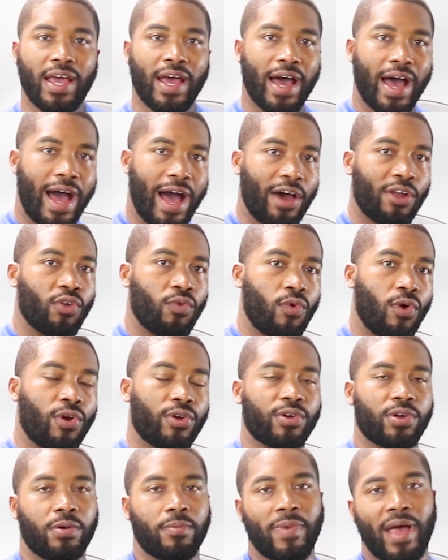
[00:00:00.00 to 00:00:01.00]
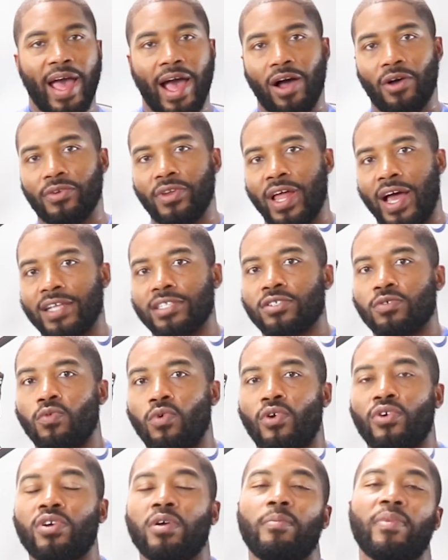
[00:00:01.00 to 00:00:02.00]
how to work them, how not to
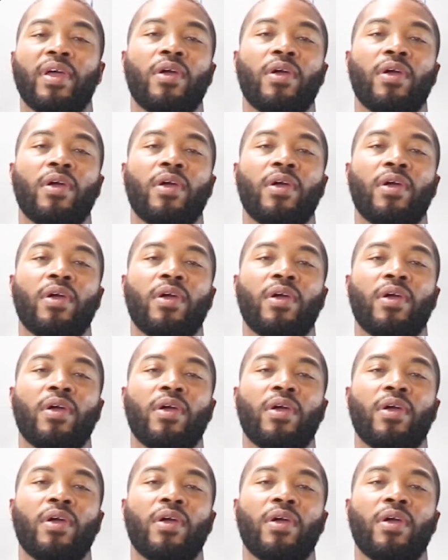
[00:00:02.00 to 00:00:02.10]
work them,